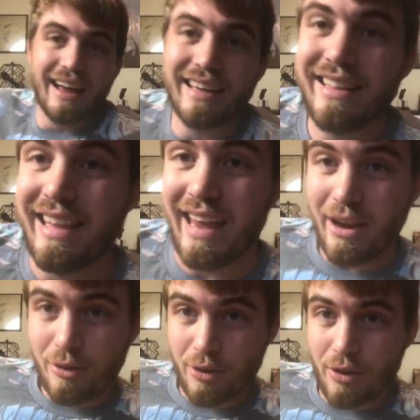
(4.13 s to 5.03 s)
I get the
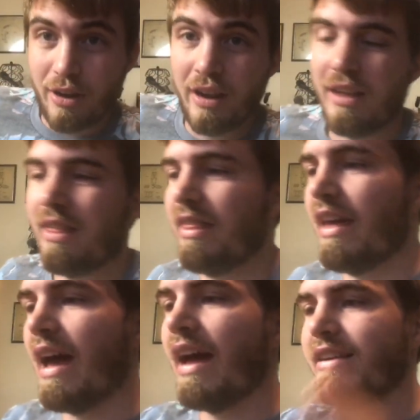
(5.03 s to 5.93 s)
error
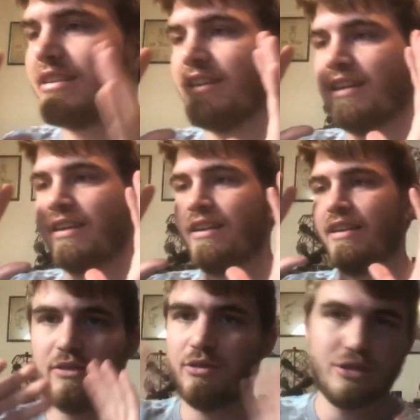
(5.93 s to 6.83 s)
that
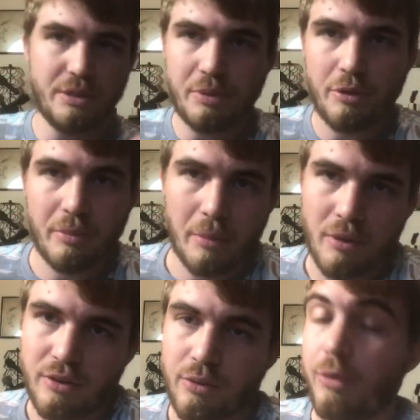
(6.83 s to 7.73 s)
your GPU
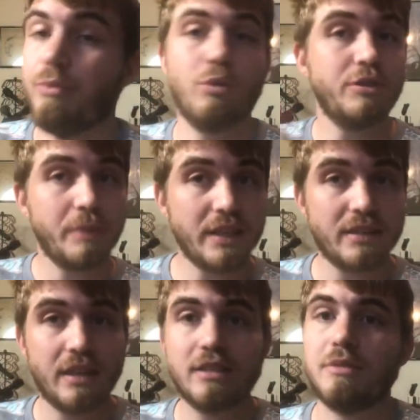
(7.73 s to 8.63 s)
memory is full, which makes
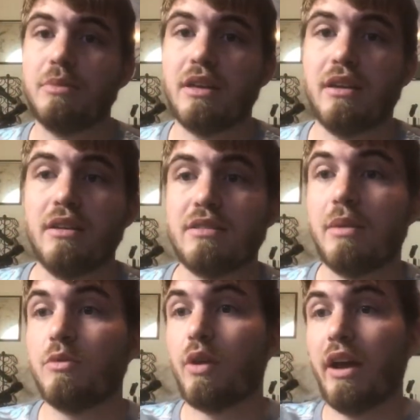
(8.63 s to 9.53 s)
sense because
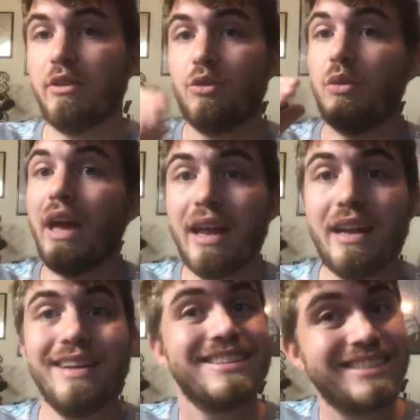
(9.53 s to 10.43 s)
I'm trying to
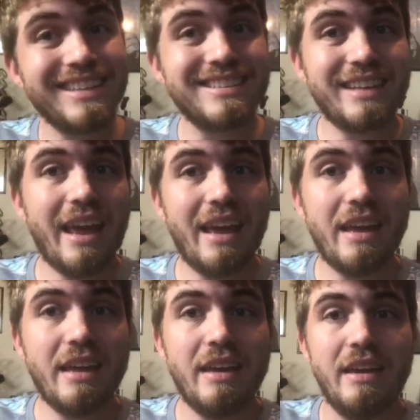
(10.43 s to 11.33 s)
edit
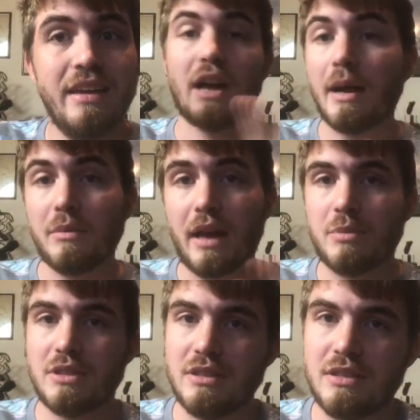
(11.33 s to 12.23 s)
6K time
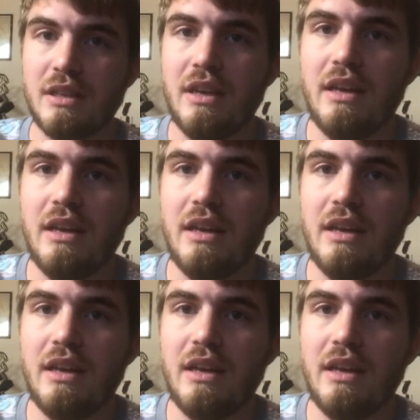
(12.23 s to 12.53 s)
lapses,